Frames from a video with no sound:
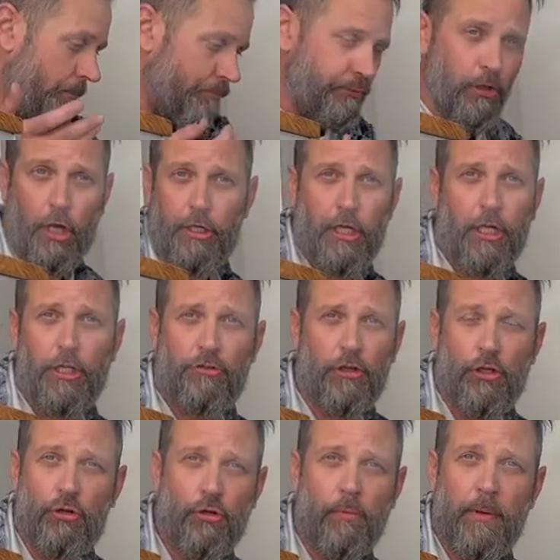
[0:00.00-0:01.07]
Plug in a
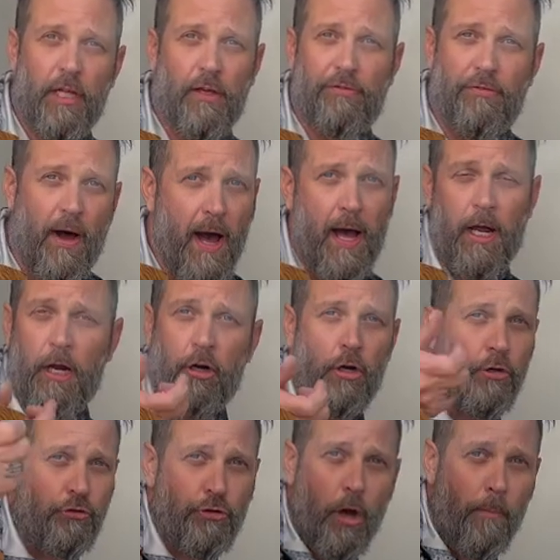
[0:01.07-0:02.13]

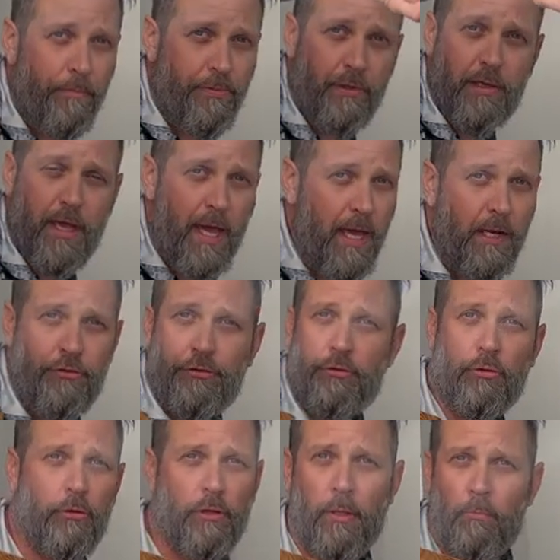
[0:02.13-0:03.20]
dehumidifier, dump the
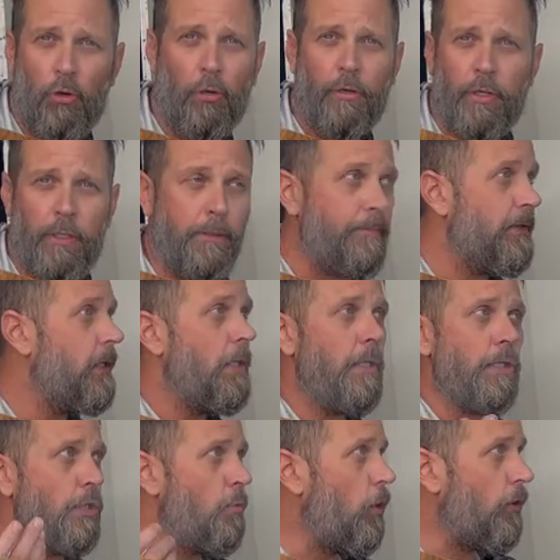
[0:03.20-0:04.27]
canister in the morning.
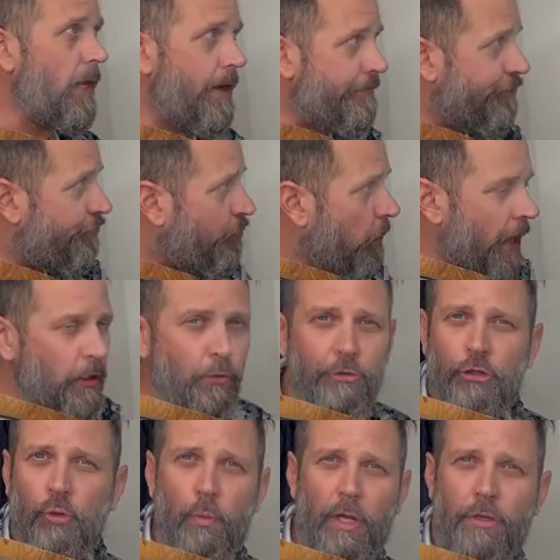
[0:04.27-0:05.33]
You won't have sweat on
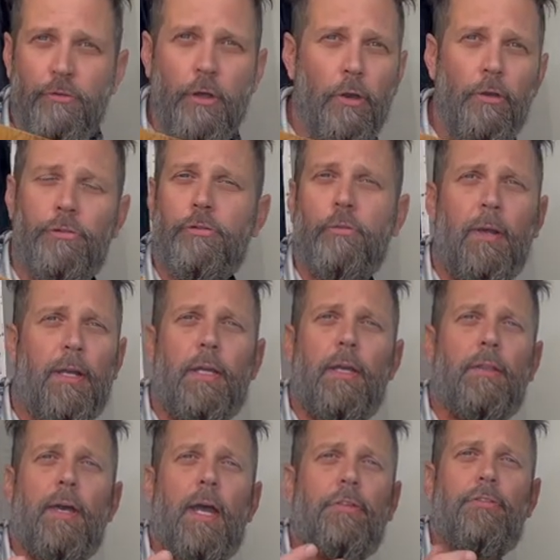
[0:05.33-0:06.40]
your windows or any
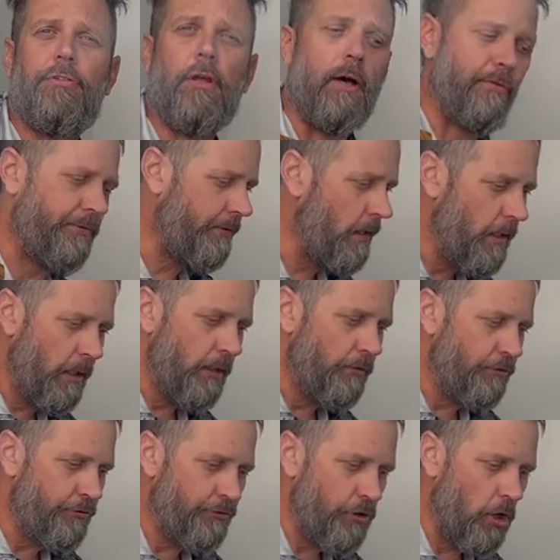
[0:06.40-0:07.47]
of that stuff.
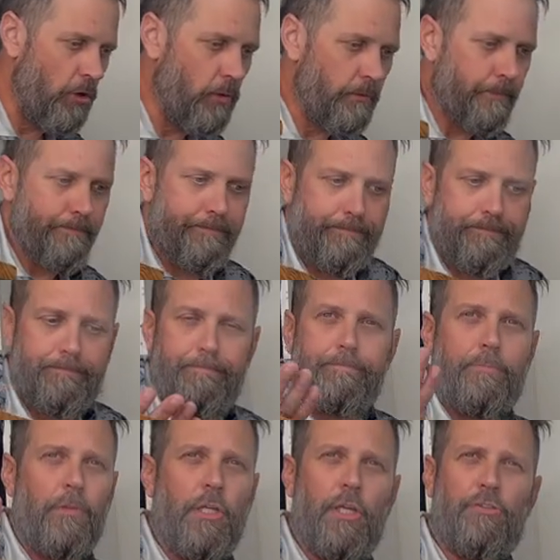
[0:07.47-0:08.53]
So
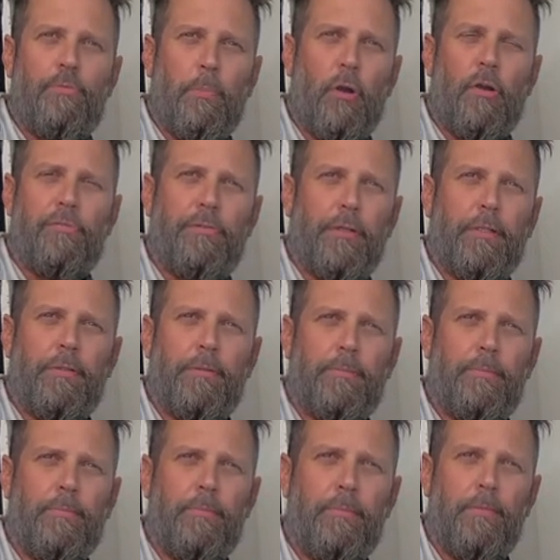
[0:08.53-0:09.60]
it's perfect.
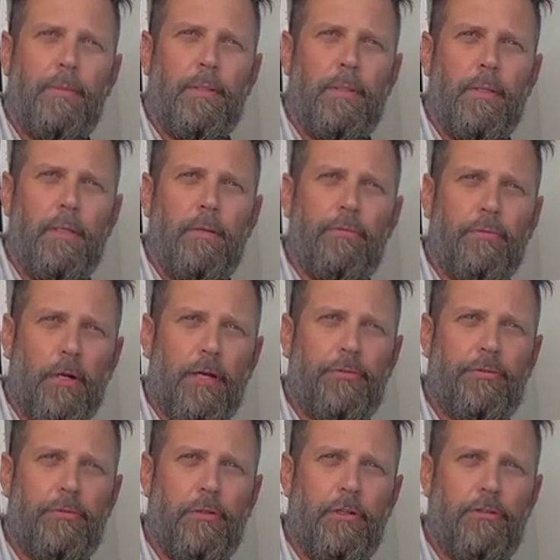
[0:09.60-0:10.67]
For
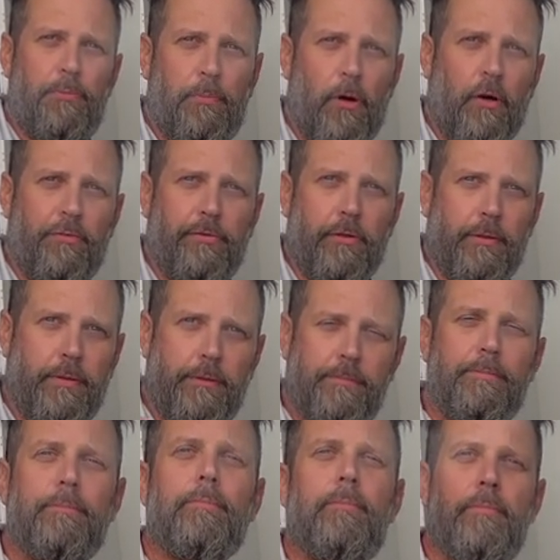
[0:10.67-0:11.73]
us, it's perfect.
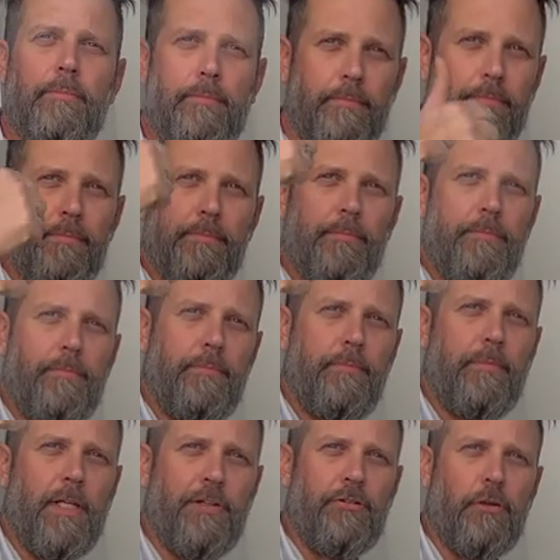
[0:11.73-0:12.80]

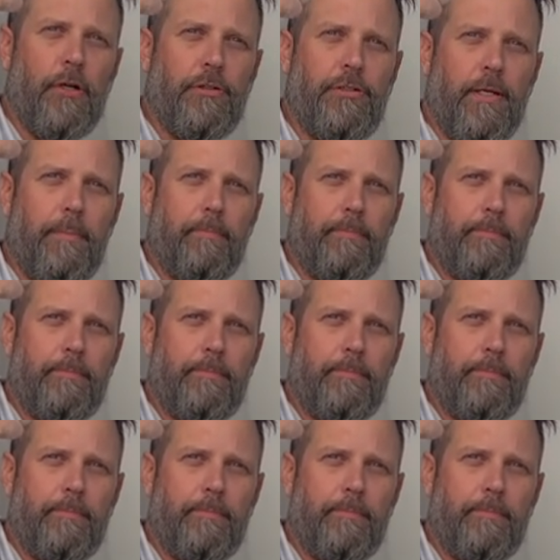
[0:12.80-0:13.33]
That's our tip.